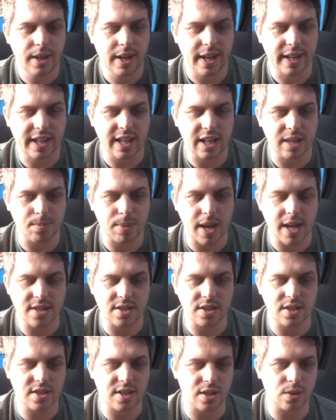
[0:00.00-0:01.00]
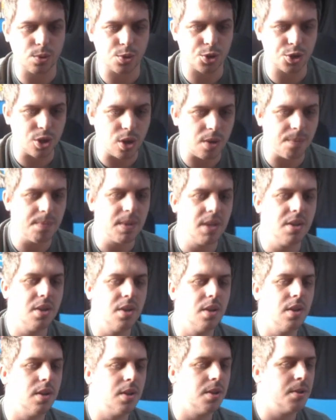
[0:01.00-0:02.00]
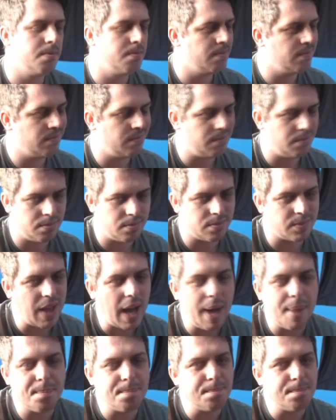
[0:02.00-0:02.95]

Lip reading: and killing players in a single shot. That